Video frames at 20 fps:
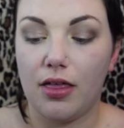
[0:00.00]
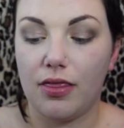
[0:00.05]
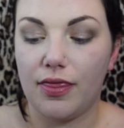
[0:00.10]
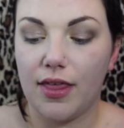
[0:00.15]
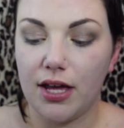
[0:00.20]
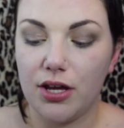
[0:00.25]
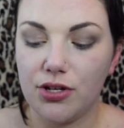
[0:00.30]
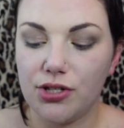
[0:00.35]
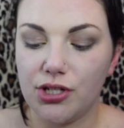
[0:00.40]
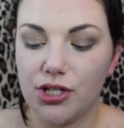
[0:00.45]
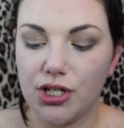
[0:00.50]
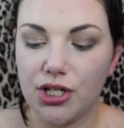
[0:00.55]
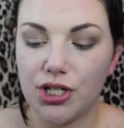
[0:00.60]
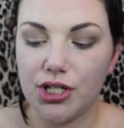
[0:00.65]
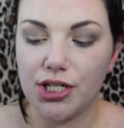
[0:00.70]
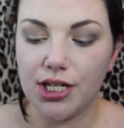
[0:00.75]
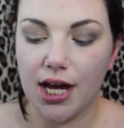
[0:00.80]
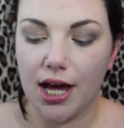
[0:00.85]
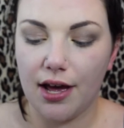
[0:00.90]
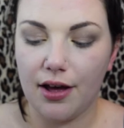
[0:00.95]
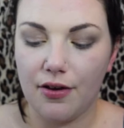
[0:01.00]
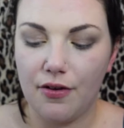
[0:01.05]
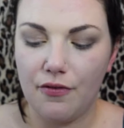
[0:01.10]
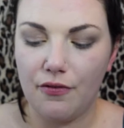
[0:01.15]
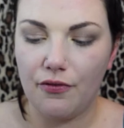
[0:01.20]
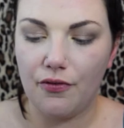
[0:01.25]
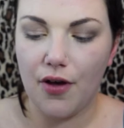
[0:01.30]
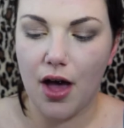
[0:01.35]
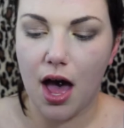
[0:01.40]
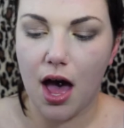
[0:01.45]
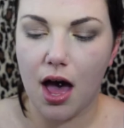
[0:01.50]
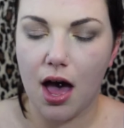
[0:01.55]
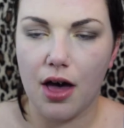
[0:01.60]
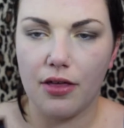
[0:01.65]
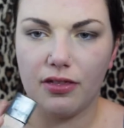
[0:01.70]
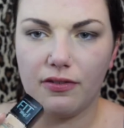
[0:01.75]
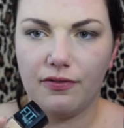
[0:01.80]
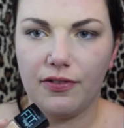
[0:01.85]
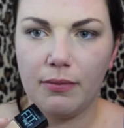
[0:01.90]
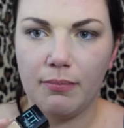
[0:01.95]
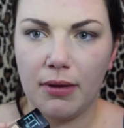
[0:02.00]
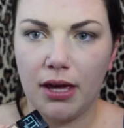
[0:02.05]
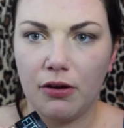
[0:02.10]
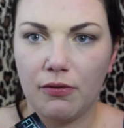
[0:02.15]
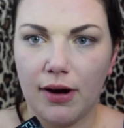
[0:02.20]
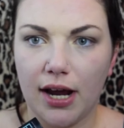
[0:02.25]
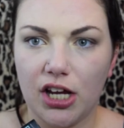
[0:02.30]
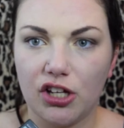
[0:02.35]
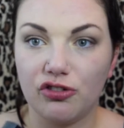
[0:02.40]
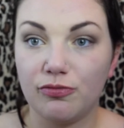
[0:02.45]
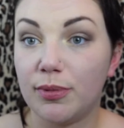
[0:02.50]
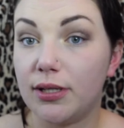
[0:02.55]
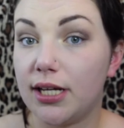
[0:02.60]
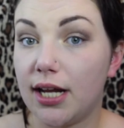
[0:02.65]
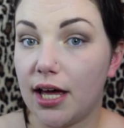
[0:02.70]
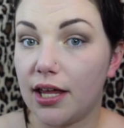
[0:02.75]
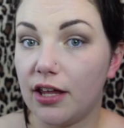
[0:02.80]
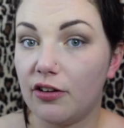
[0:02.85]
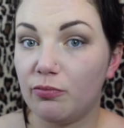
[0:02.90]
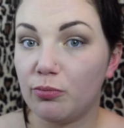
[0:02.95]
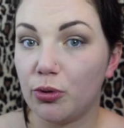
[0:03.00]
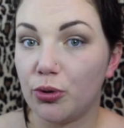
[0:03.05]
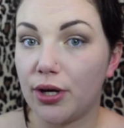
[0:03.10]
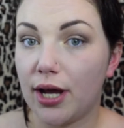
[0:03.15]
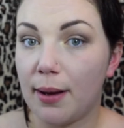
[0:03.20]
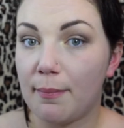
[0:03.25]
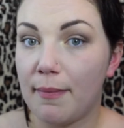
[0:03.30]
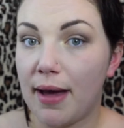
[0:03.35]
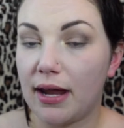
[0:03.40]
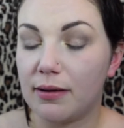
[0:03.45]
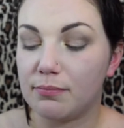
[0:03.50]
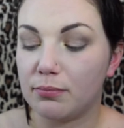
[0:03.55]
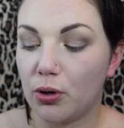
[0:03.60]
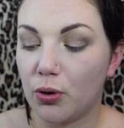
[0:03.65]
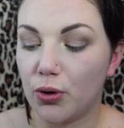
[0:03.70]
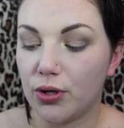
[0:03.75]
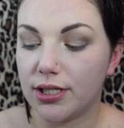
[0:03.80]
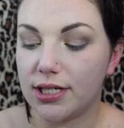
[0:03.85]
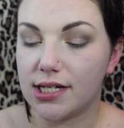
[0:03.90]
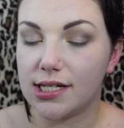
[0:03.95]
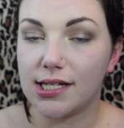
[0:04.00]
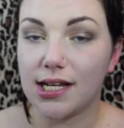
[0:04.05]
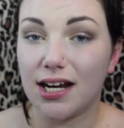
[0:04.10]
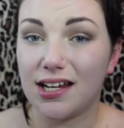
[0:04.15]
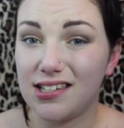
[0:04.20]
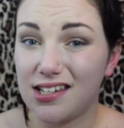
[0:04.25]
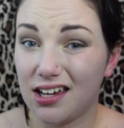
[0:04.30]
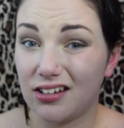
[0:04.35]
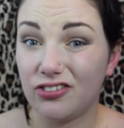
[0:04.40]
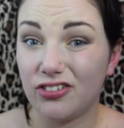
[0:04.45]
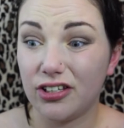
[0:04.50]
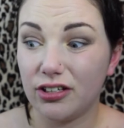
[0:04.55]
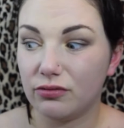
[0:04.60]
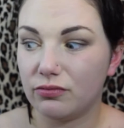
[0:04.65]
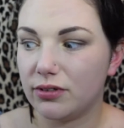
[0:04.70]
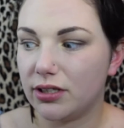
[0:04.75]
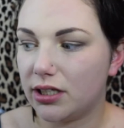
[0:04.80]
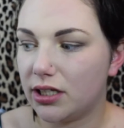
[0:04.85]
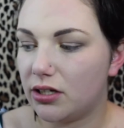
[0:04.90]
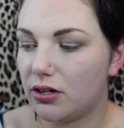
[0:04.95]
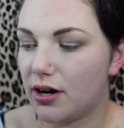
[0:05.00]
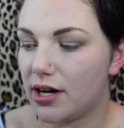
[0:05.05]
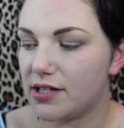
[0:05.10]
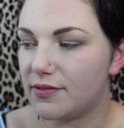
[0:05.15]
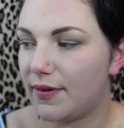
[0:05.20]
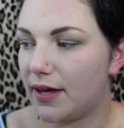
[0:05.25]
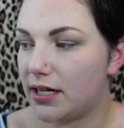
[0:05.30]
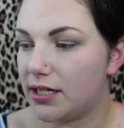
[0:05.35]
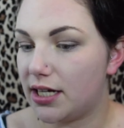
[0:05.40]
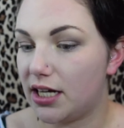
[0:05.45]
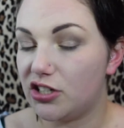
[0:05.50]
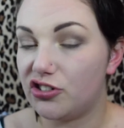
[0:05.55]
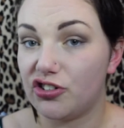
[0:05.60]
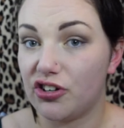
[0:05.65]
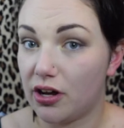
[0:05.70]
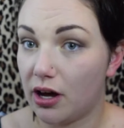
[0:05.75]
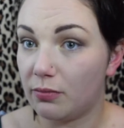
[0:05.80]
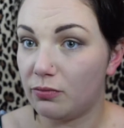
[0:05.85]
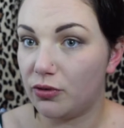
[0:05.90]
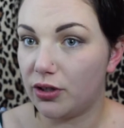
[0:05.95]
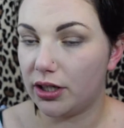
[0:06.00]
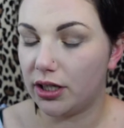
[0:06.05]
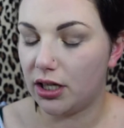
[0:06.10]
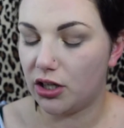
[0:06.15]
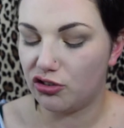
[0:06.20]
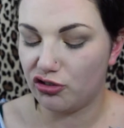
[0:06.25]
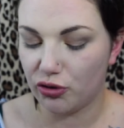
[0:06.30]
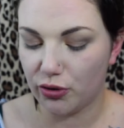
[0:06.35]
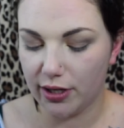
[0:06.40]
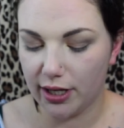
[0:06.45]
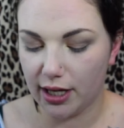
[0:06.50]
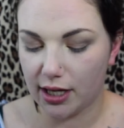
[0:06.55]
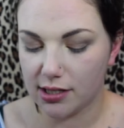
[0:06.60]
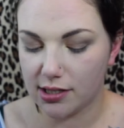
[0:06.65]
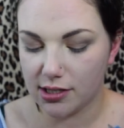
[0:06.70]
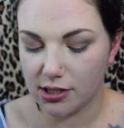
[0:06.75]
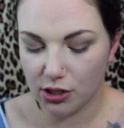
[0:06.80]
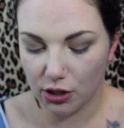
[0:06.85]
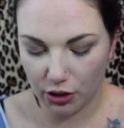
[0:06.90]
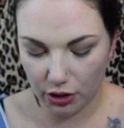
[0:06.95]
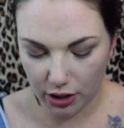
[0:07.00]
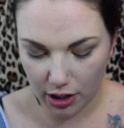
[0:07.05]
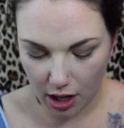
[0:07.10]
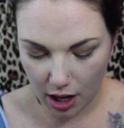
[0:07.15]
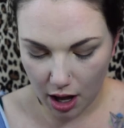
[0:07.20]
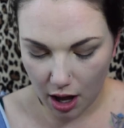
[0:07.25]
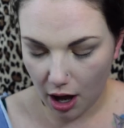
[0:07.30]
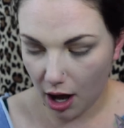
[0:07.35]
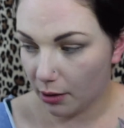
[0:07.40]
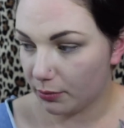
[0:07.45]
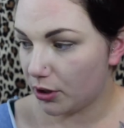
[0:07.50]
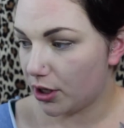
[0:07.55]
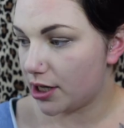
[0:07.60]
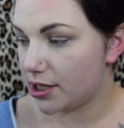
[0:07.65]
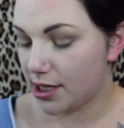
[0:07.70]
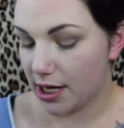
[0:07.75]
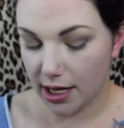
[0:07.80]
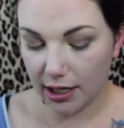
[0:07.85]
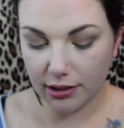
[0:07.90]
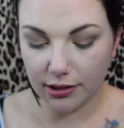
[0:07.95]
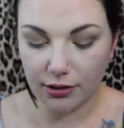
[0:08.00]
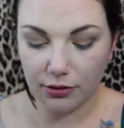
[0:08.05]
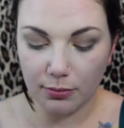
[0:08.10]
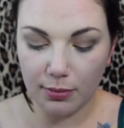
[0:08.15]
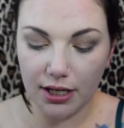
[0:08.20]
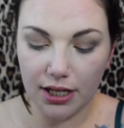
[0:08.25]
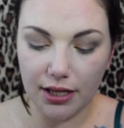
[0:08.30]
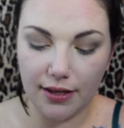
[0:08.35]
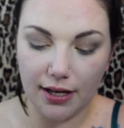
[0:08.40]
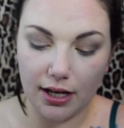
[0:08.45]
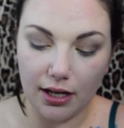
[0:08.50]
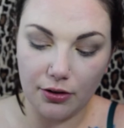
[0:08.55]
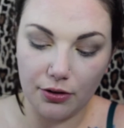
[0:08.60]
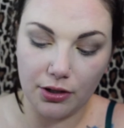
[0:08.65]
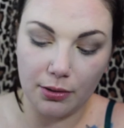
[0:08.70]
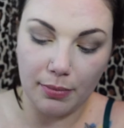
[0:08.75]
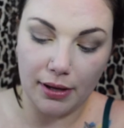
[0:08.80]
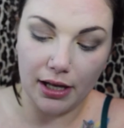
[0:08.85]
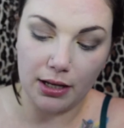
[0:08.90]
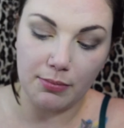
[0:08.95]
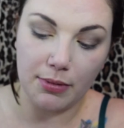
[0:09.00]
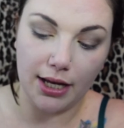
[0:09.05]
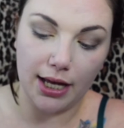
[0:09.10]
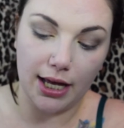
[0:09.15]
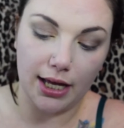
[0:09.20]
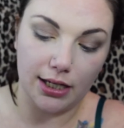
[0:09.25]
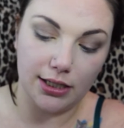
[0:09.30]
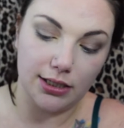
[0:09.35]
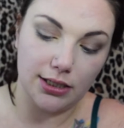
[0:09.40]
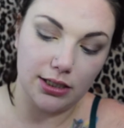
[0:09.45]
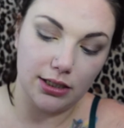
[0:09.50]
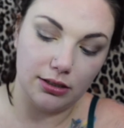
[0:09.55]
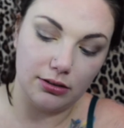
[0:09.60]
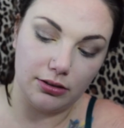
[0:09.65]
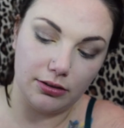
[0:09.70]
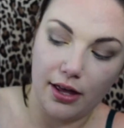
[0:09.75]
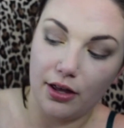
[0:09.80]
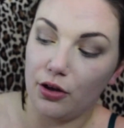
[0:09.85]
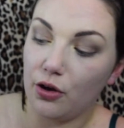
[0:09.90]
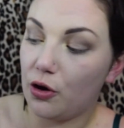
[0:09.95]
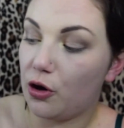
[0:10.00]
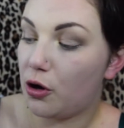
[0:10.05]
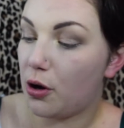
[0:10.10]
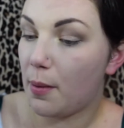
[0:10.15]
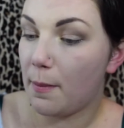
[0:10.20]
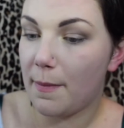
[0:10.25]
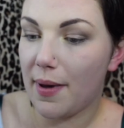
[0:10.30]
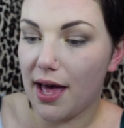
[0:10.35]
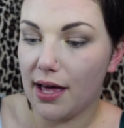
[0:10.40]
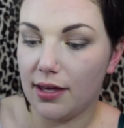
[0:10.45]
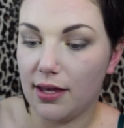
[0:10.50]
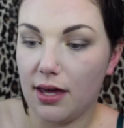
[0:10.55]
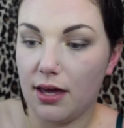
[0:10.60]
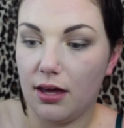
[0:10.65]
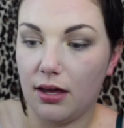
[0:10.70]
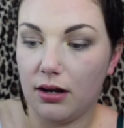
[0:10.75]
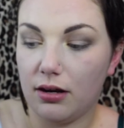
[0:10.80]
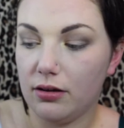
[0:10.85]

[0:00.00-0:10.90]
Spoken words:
They used to just have the Fit Me range, but now they've brought out Matte and Poreless, and it's actually a really nice foundation. I'm really enjoying it. So I'm going to take a little bit of that on the back of my hand and go back in